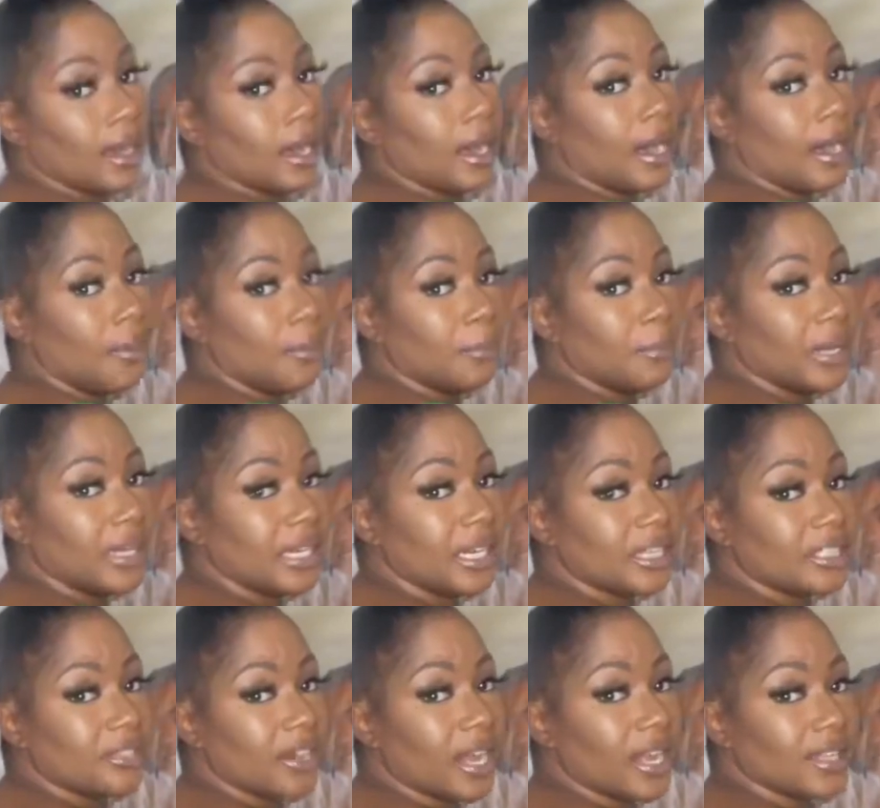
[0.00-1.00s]
a
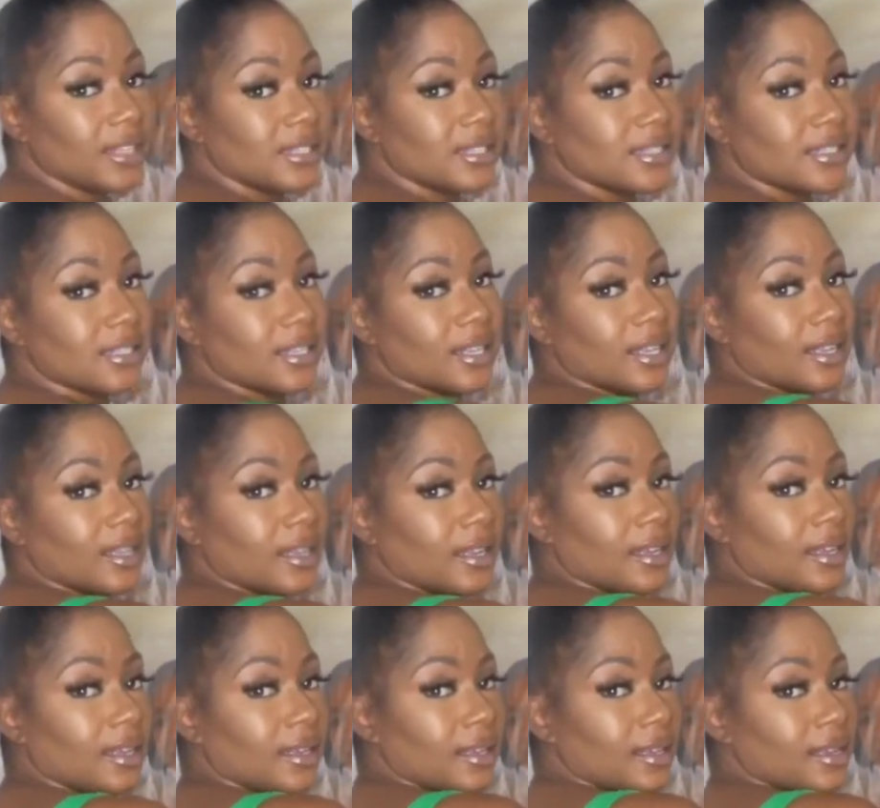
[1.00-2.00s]
mini dress,
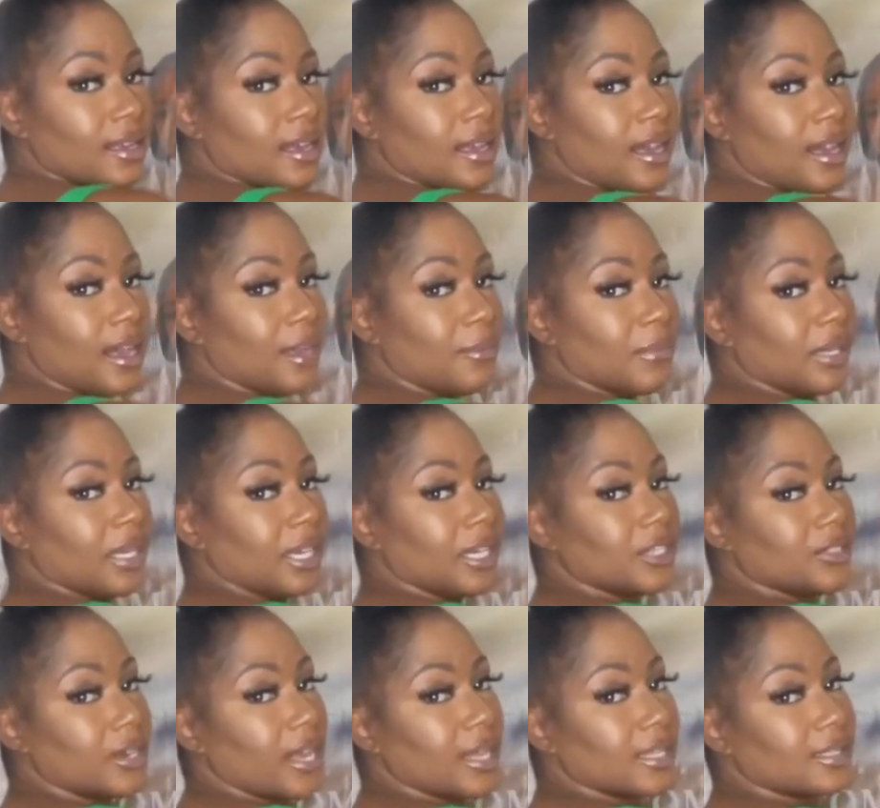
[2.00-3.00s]
a
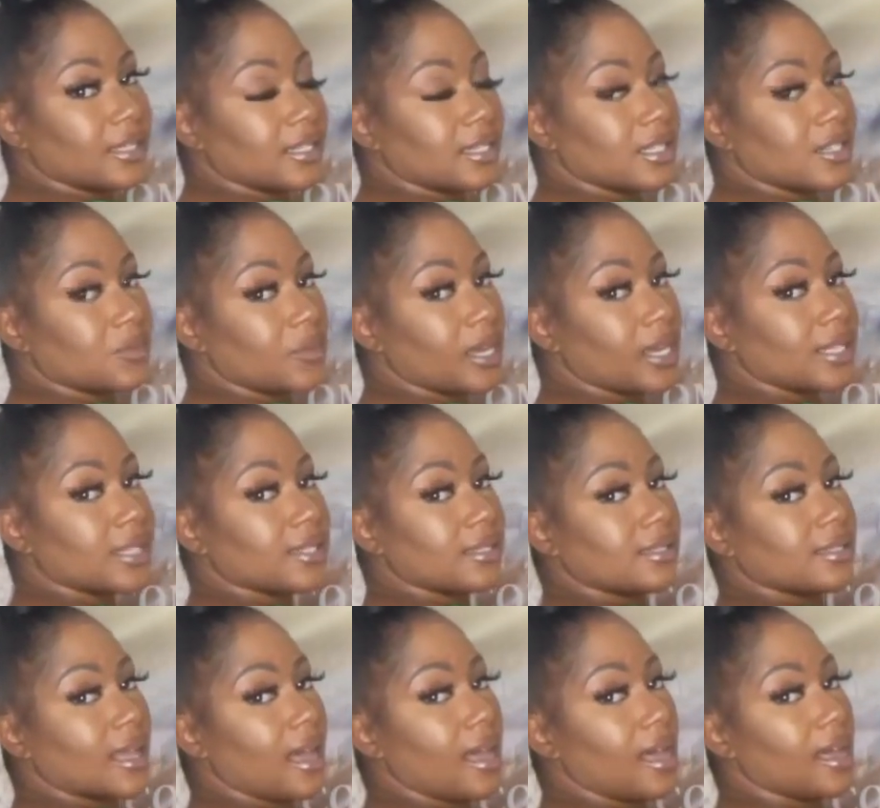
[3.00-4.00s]
mini dress. This is where it
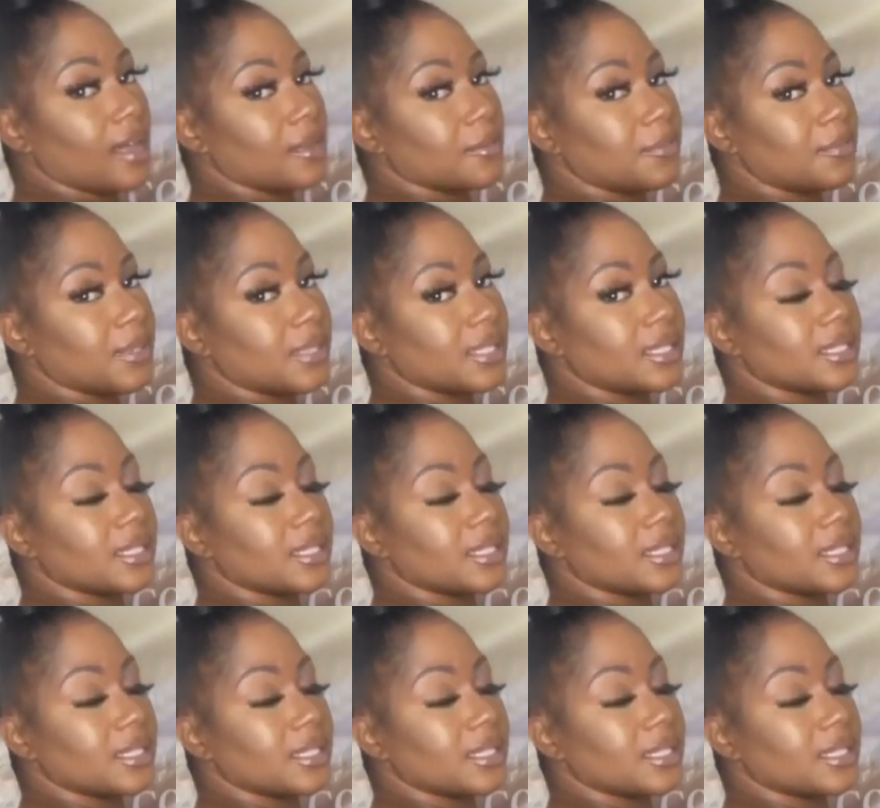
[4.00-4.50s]
stops.